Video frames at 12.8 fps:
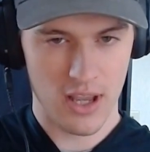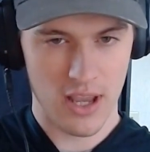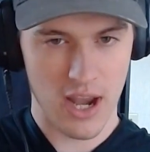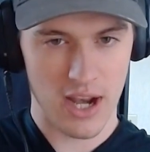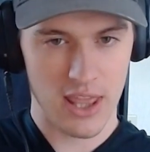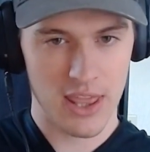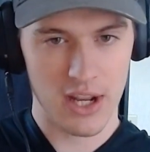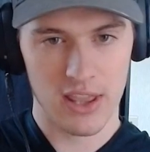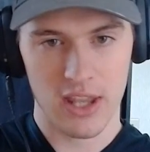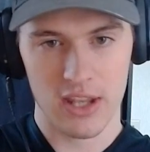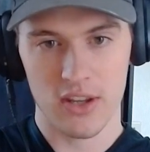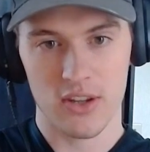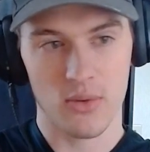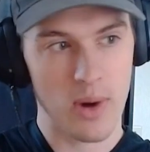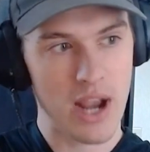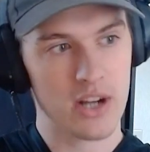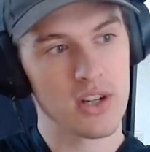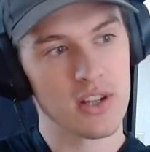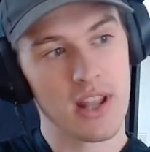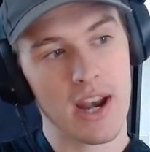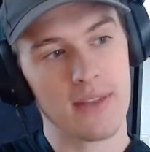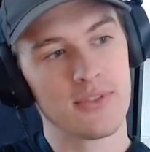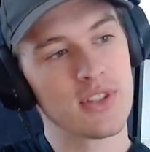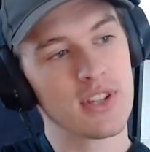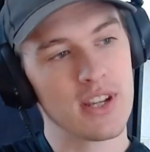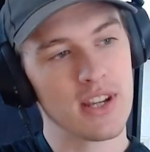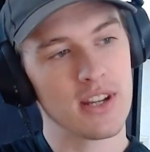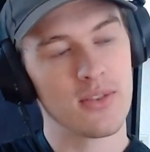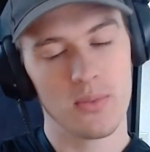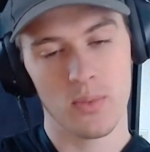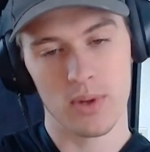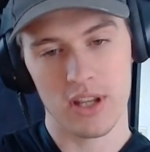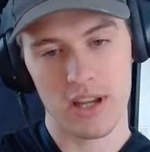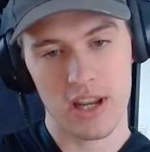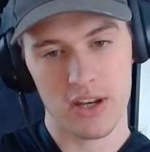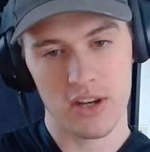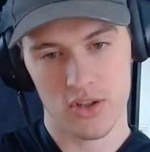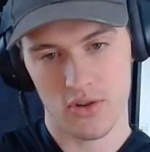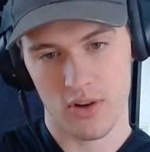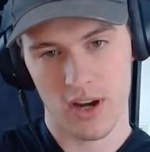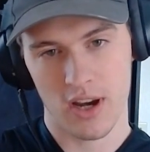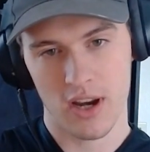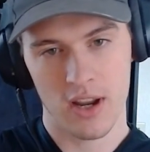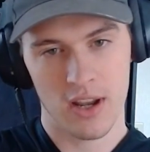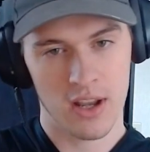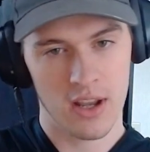And I think that the direction that I've seen with the industry